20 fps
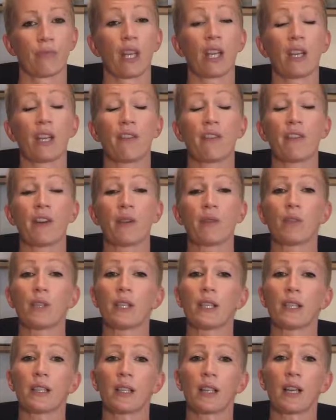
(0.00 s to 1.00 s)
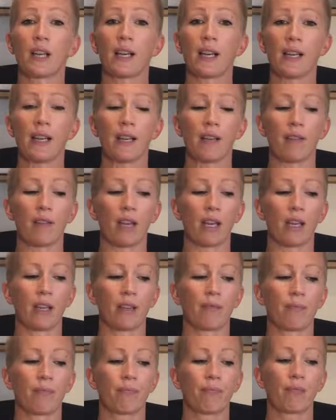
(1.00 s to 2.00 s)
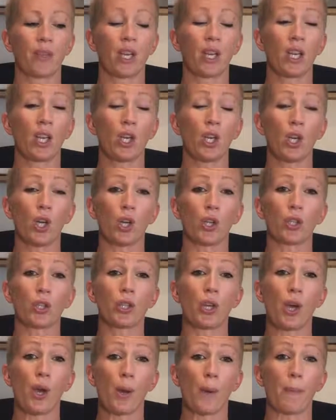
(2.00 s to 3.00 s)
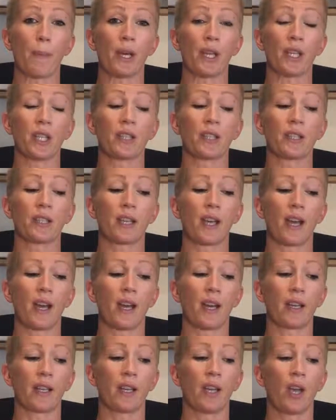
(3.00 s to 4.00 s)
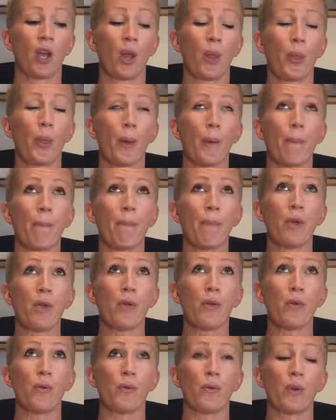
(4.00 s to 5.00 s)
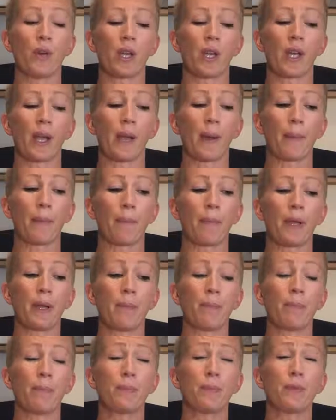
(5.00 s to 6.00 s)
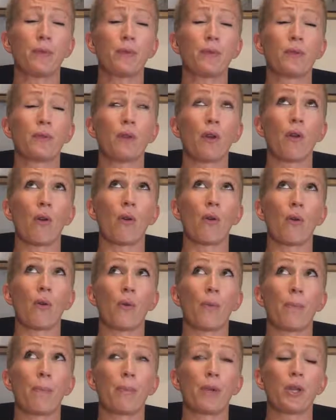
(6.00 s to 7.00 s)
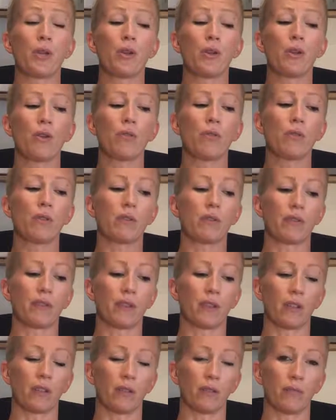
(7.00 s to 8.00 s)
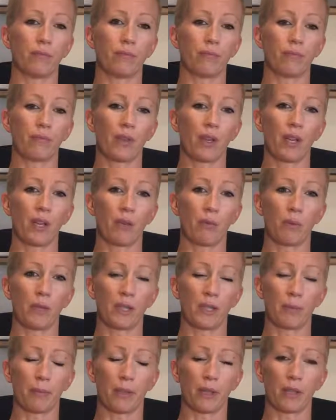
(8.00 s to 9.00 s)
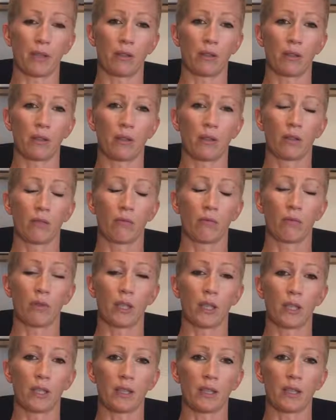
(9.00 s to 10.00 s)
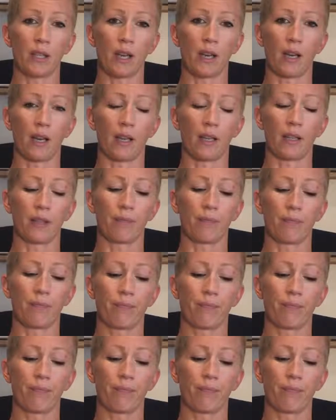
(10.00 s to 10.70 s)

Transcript: Then he found a little clearing and he looked up at the sky. "The moon can be so beautiful," he whispered with a sigh.